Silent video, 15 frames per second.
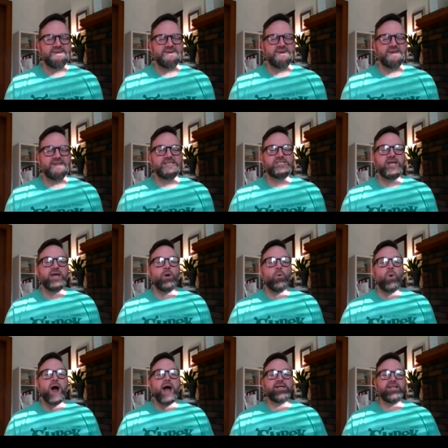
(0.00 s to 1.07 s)
Good. Let's take a
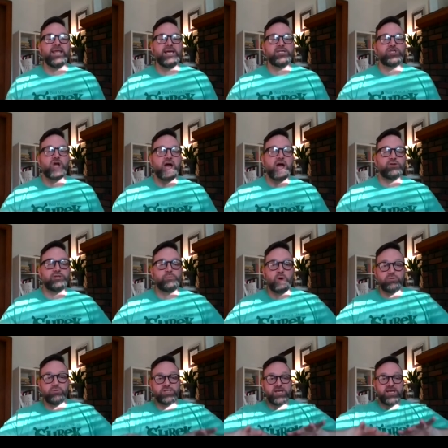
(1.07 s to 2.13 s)
wide-legged child's
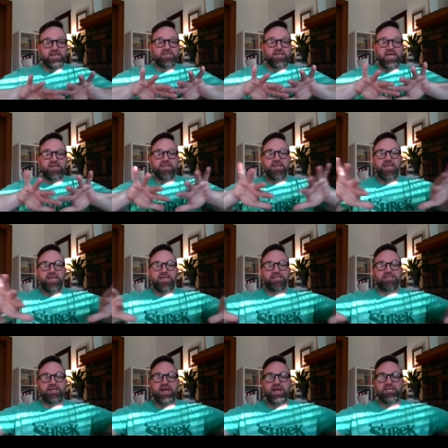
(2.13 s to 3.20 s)
pose. Take the
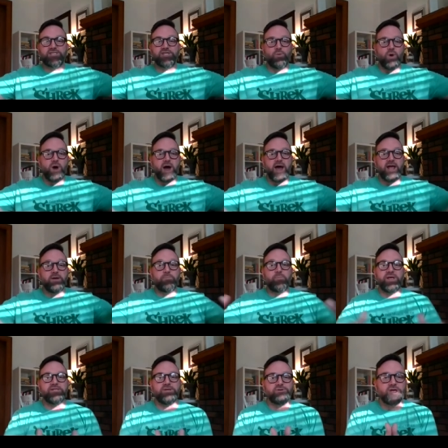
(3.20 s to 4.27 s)
knees nice and wide,
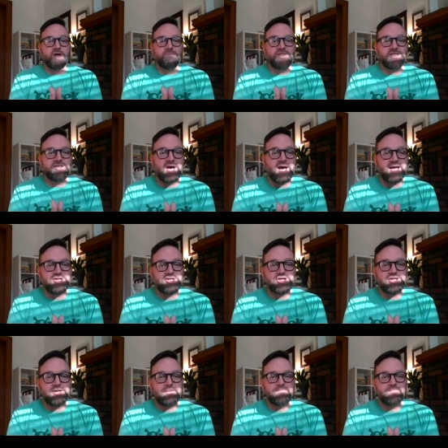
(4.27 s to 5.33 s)
big toes come to
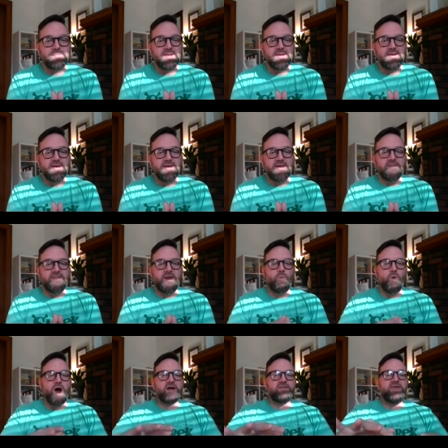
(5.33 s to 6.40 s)
touch.
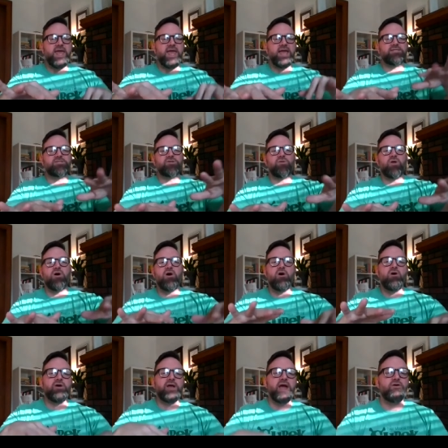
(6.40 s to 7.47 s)
Then walk the hands
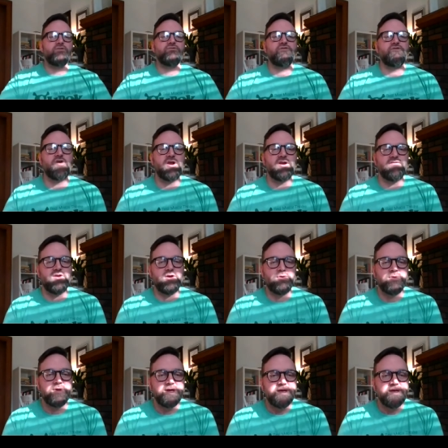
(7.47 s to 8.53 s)
long out in front of
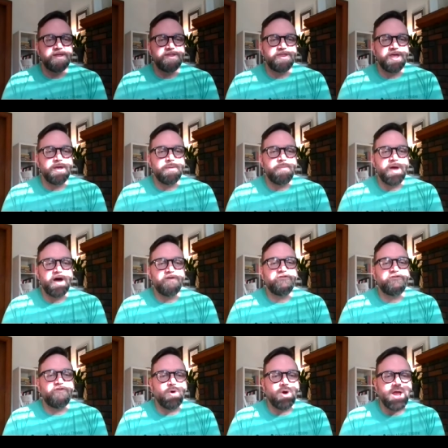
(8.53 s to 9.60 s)
you. Think about
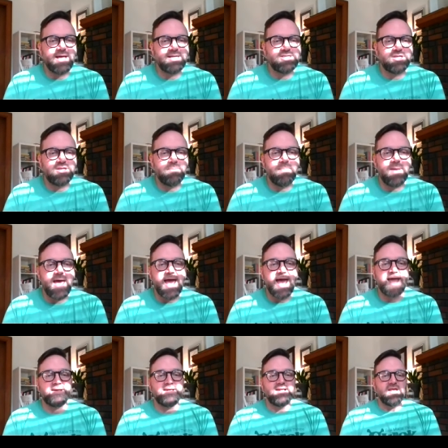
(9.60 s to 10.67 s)
forehead to the
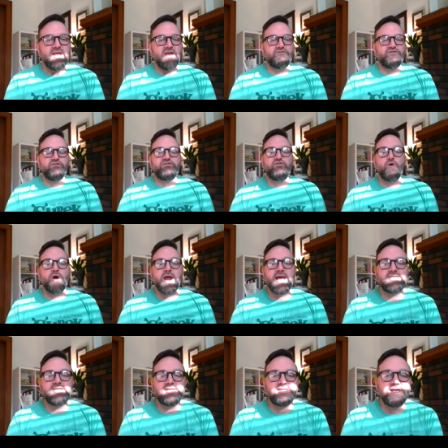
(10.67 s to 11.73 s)
mat. If the
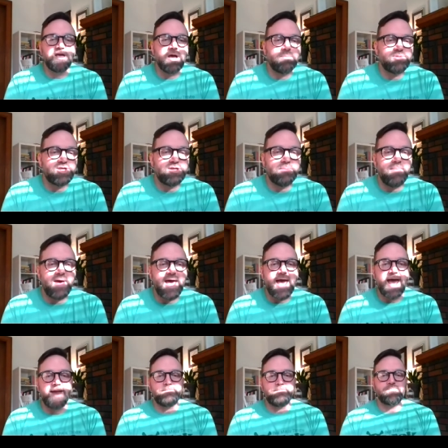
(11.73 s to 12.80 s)
forehead doesn't come to the
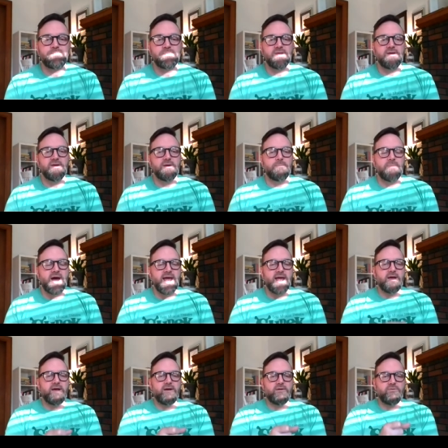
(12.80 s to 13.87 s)
mat,
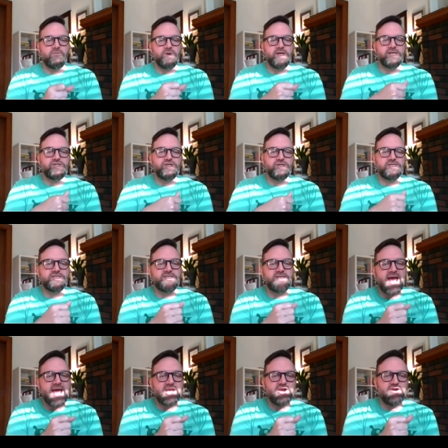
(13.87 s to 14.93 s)
Maya, we'll get you to
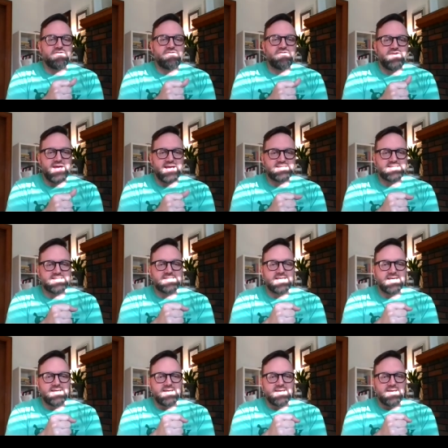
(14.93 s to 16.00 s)
stack your fists